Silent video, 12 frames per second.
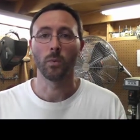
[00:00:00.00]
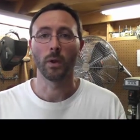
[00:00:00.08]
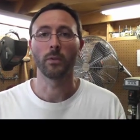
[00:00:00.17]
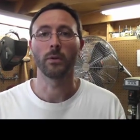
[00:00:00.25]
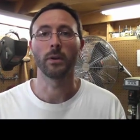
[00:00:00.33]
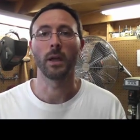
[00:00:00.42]

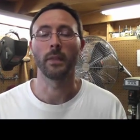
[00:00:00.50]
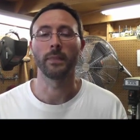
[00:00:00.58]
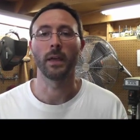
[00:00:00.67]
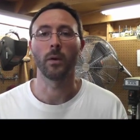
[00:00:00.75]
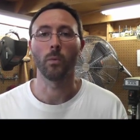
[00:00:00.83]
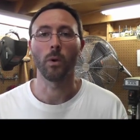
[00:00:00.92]
whether or
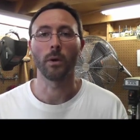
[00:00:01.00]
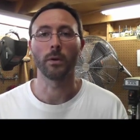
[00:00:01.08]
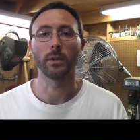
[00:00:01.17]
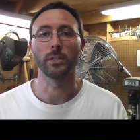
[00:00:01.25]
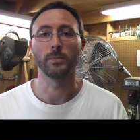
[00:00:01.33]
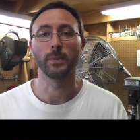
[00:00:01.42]
not that
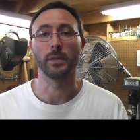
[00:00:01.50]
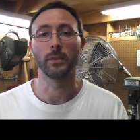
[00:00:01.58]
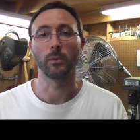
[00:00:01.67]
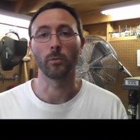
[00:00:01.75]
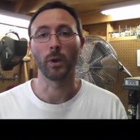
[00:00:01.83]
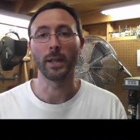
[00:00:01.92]
water has been
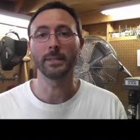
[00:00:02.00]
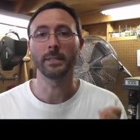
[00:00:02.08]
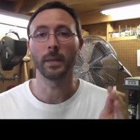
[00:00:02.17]
at the right